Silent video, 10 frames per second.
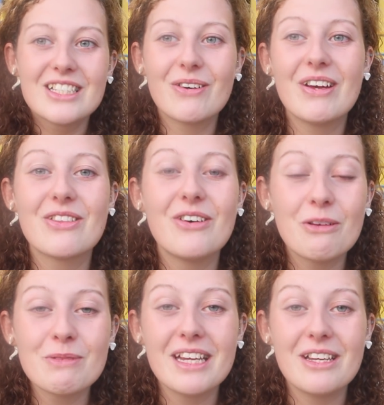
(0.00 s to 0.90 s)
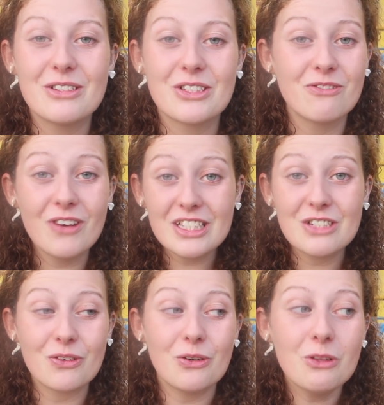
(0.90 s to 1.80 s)
So I thought I'd update you. So
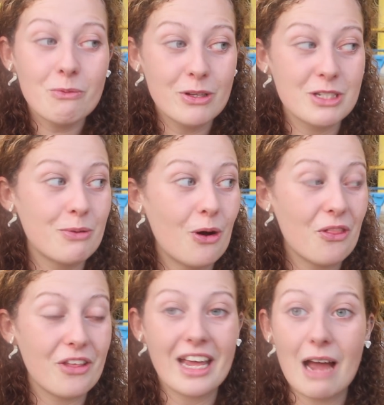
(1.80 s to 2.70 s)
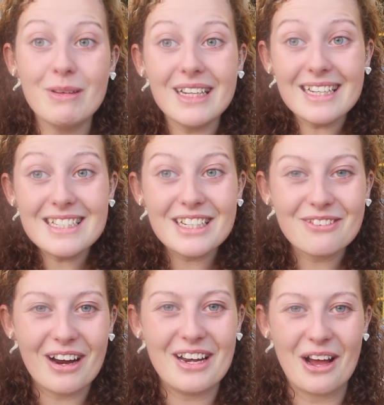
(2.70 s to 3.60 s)
first of all, the most important thing, I'm in India
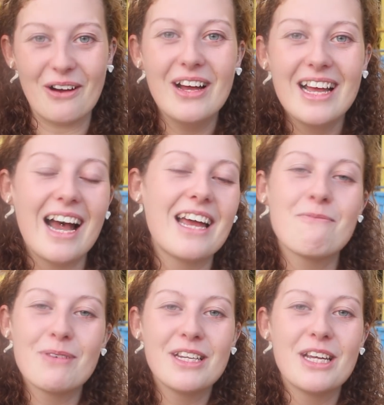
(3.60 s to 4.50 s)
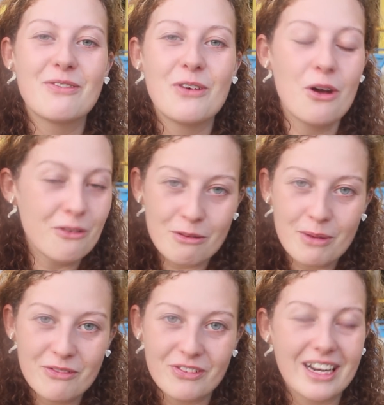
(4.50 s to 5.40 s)
right now and I've been here for over a
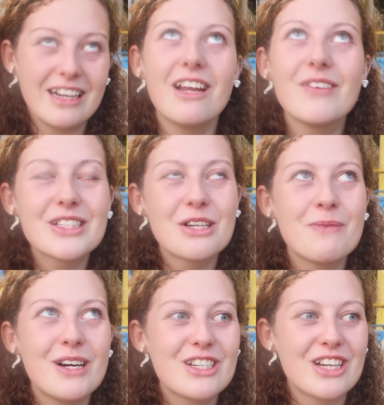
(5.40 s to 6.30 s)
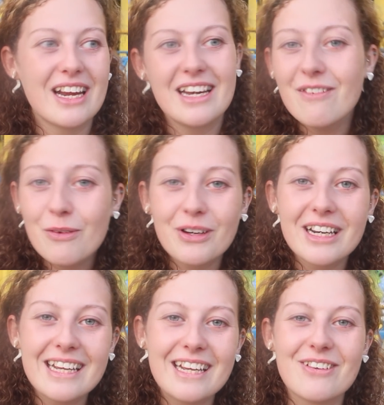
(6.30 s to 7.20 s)
month and I love it so much and I never want
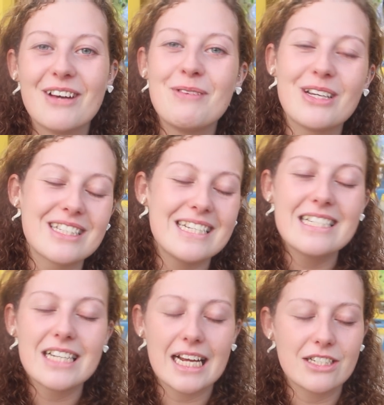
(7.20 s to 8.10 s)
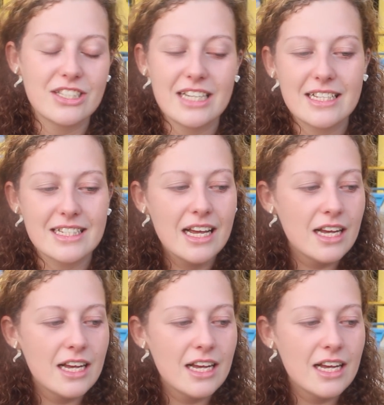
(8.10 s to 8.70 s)
to leave because India just has